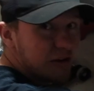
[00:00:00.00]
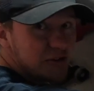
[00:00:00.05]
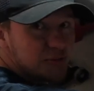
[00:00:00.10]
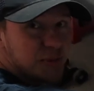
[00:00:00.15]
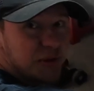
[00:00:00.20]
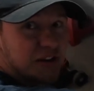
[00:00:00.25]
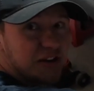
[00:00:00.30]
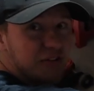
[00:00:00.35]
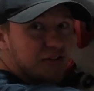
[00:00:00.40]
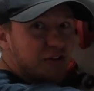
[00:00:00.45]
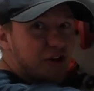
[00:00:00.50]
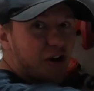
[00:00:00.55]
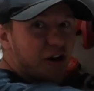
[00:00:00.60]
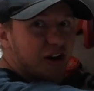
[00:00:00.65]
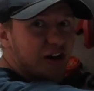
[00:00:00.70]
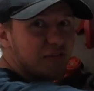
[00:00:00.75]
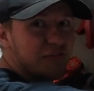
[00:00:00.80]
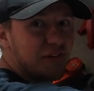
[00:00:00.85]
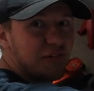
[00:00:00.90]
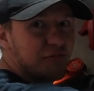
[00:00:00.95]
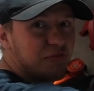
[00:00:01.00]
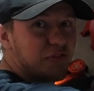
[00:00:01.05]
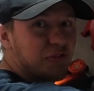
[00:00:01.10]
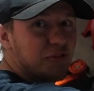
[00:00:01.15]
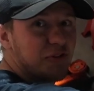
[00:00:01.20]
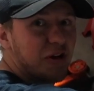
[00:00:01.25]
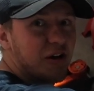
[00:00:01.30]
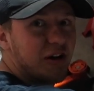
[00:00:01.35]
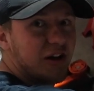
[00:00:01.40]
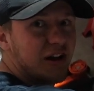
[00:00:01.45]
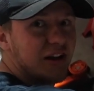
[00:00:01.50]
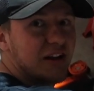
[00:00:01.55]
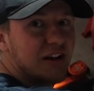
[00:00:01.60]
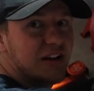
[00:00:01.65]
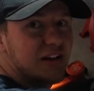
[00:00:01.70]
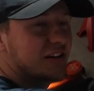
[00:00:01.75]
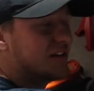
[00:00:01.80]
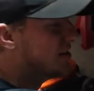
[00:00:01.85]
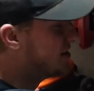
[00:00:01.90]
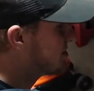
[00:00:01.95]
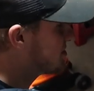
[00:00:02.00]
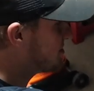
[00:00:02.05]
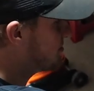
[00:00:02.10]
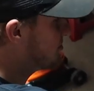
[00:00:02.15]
it's been a right eventful night, hasn't it?